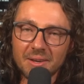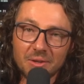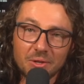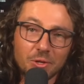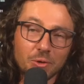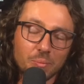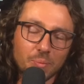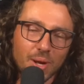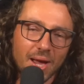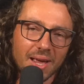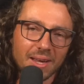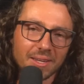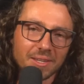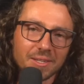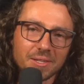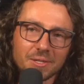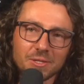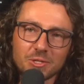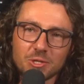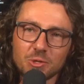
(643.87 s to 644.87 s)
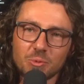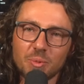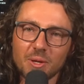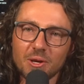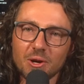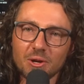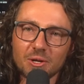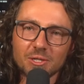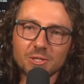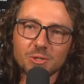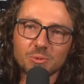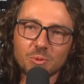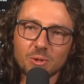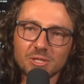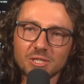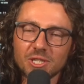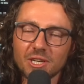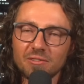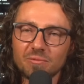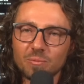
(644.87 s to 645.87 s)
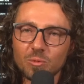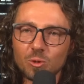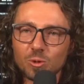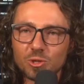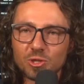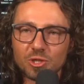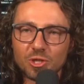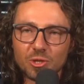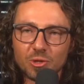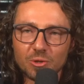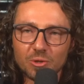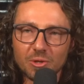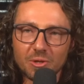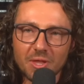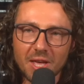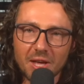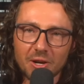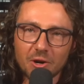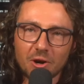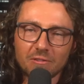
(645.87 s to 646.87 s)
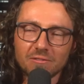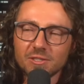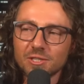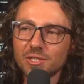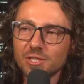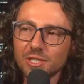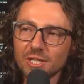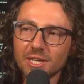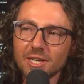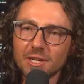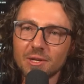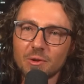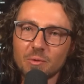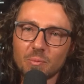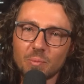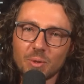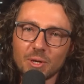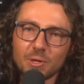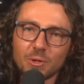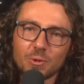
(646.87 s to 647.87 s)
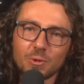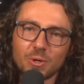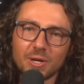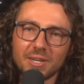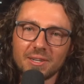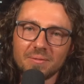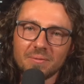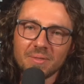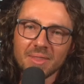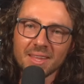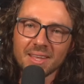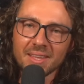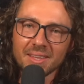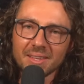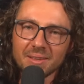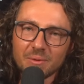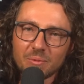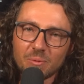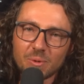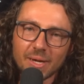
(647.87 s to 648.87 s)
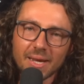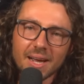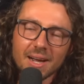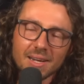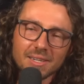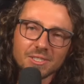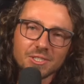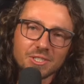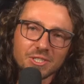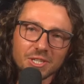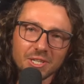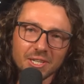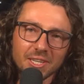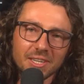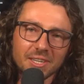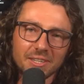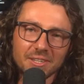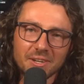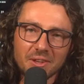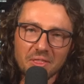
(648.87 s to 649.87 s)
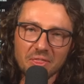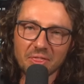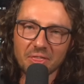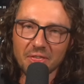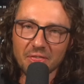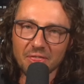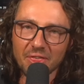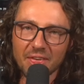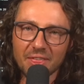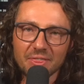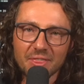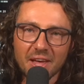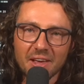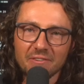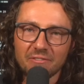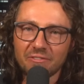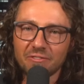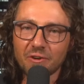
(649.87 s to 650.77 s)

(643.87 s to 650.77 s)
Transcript: your bank, to be honest. What's even more secure than that? Obviously, Bitcoin. We are still in the then they